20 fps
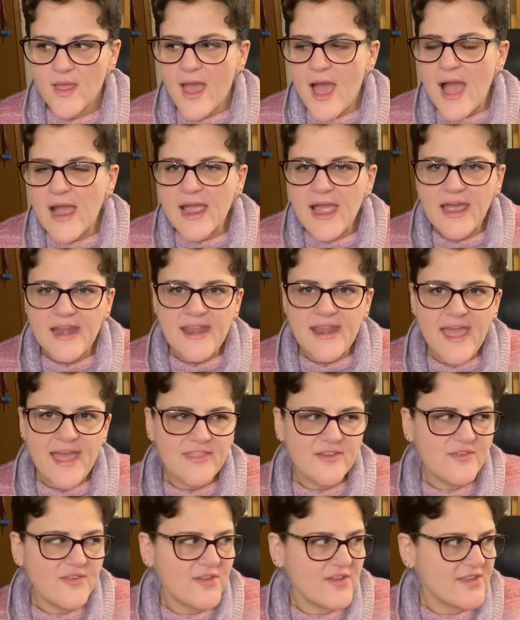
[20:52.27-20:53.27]
I kind of had
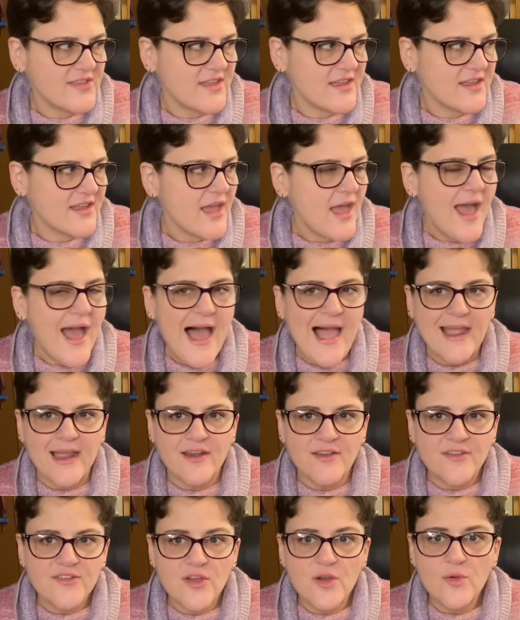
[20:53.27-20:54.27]
the feeling like I gotta
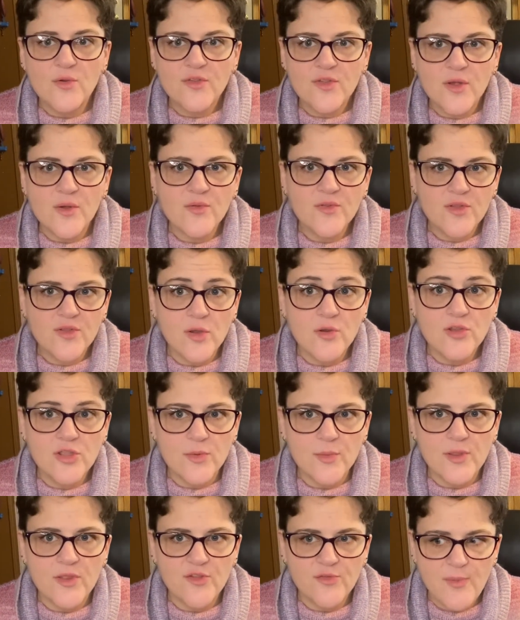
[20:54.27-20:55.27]
sew till
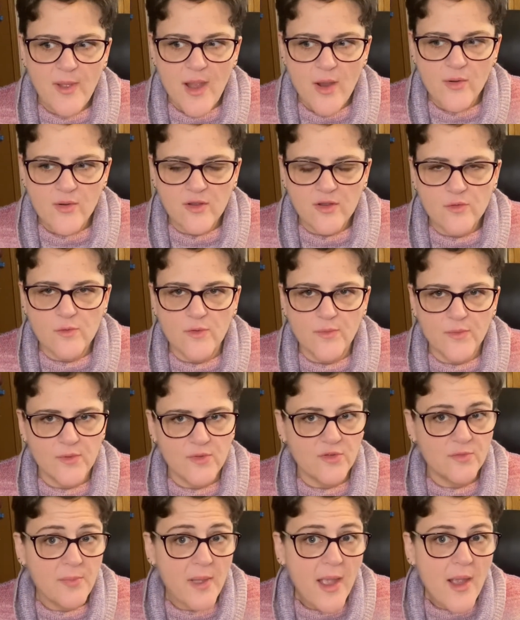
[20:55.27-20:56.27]
we lose power. Cause once we
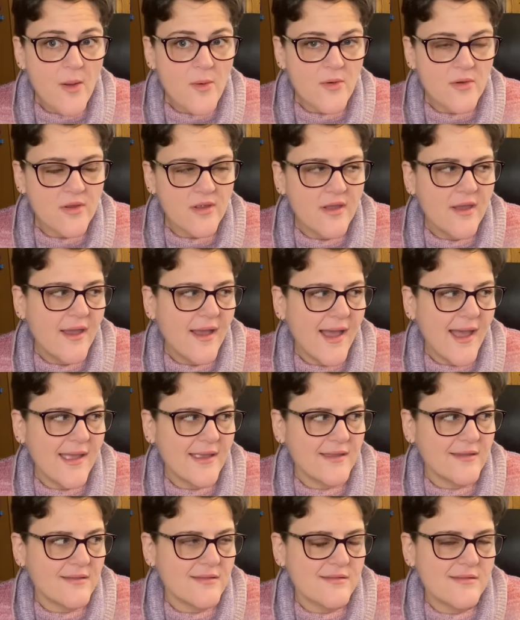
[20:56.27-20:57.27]
lose power, I
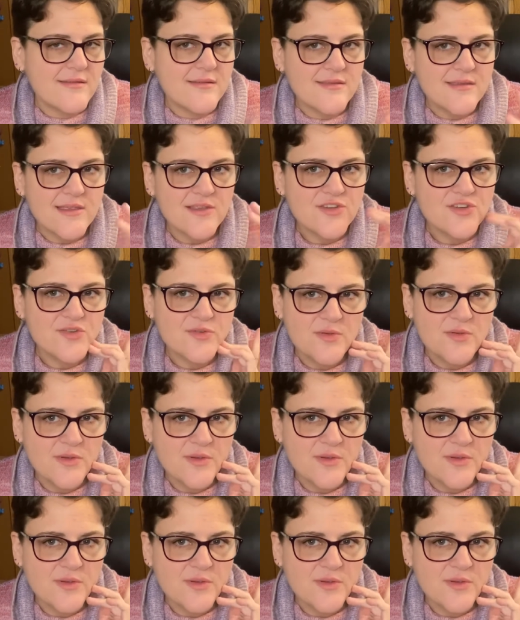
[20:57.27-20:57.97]
can stitch